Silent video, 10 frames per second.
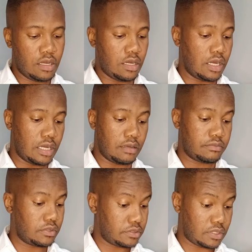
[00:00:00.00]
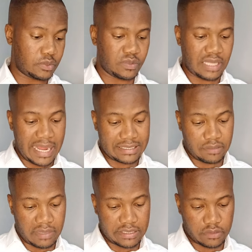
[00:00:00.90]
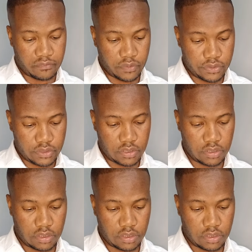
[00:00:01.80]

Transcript: I'll start with the atomizer first.